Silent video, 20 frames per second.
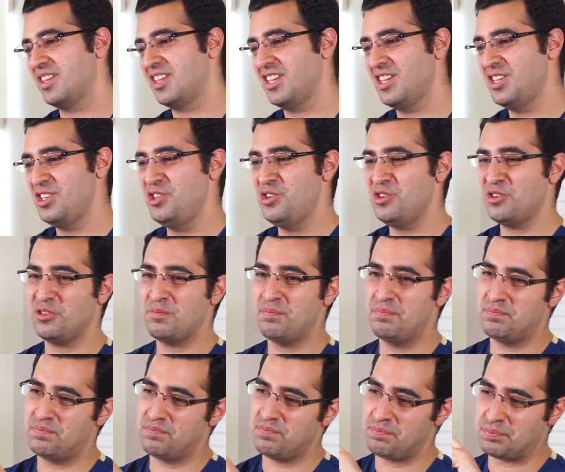you're
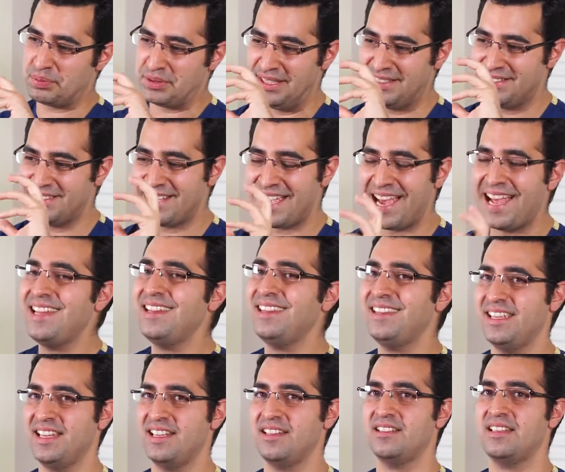
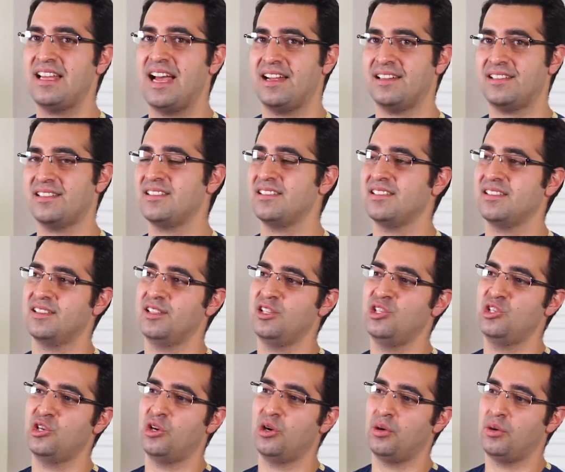pretending that
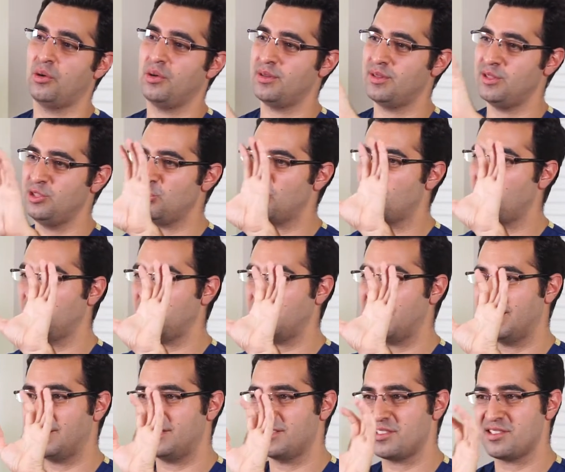you're going to
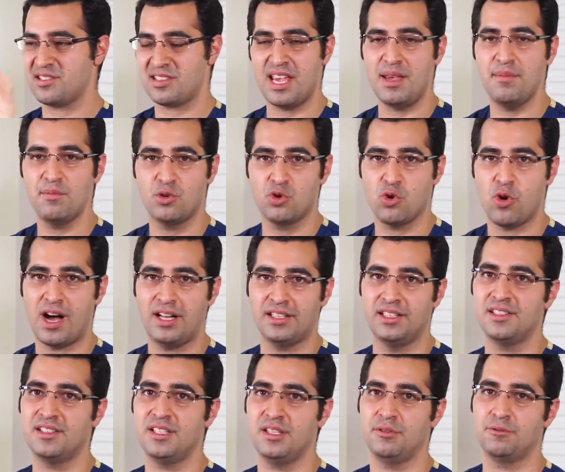get the same
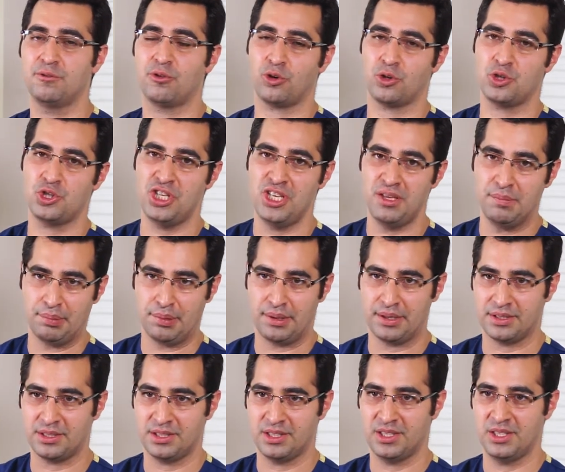quality for
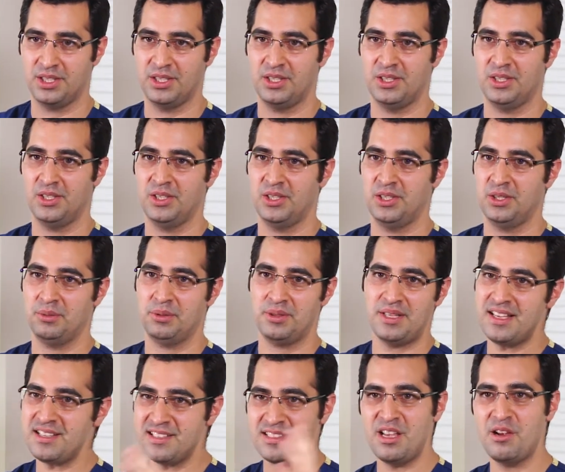cheaper. Well,
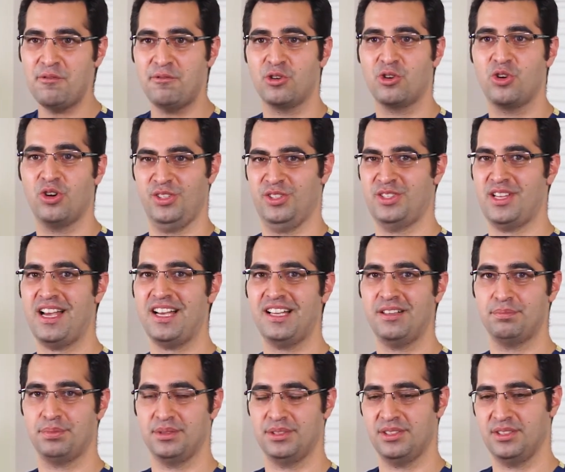that's never going to
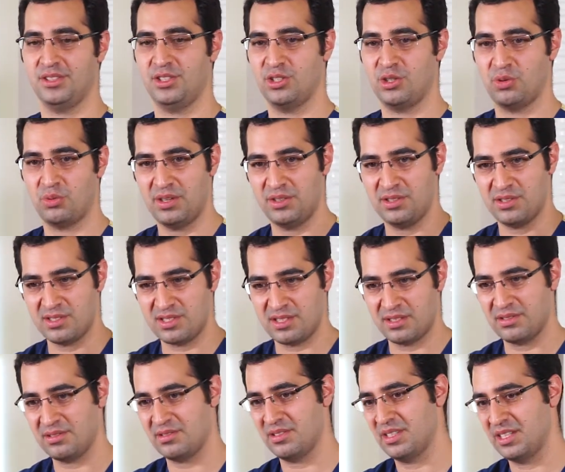happen. When there's
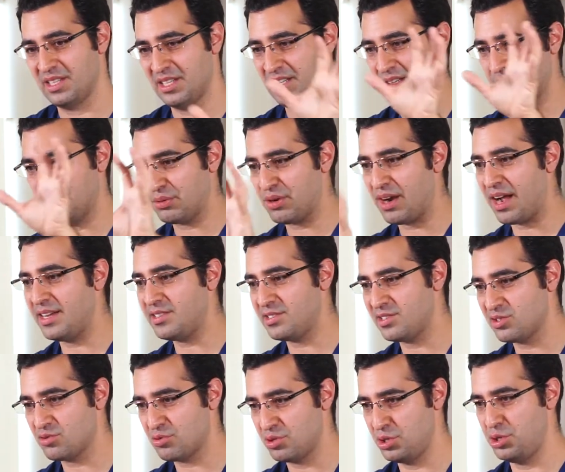a price
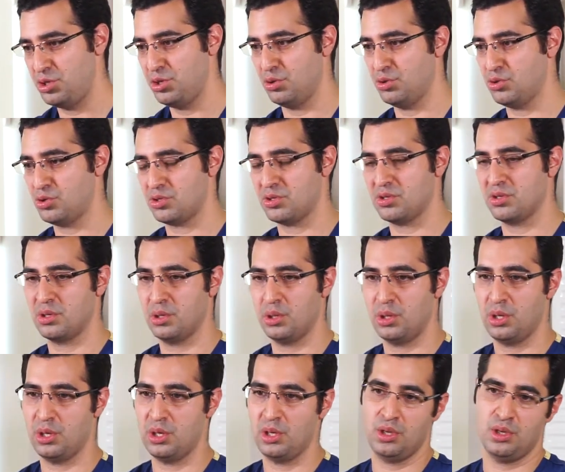is reduced,
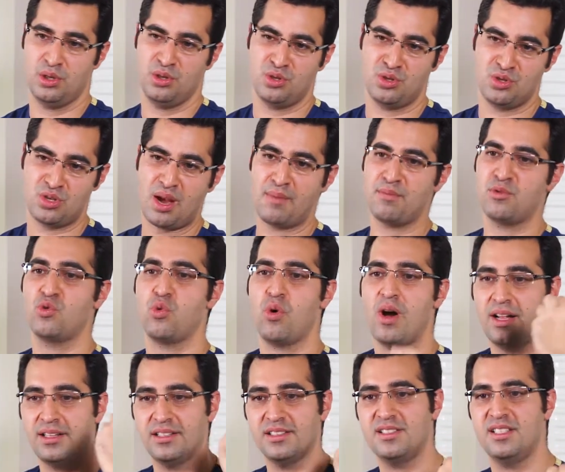some
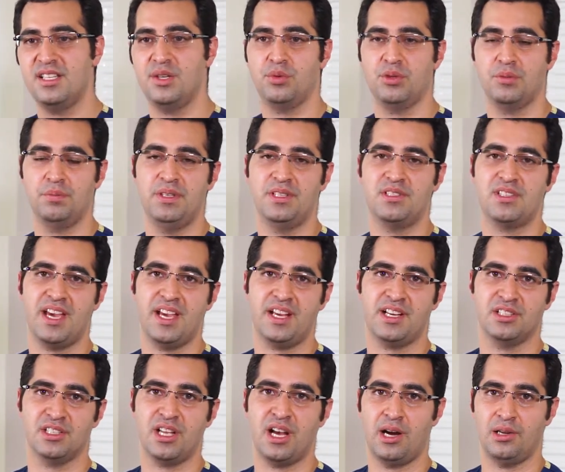quality will be
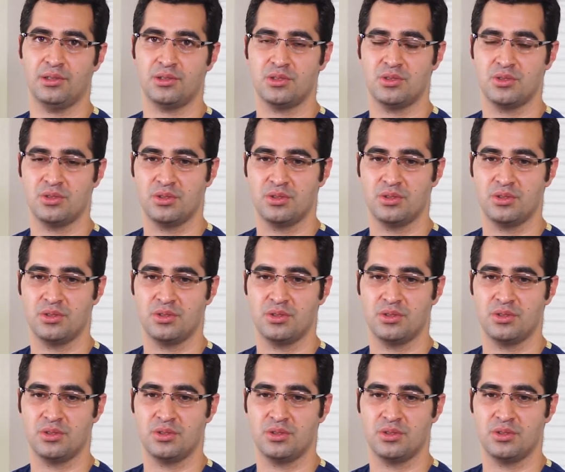taken out.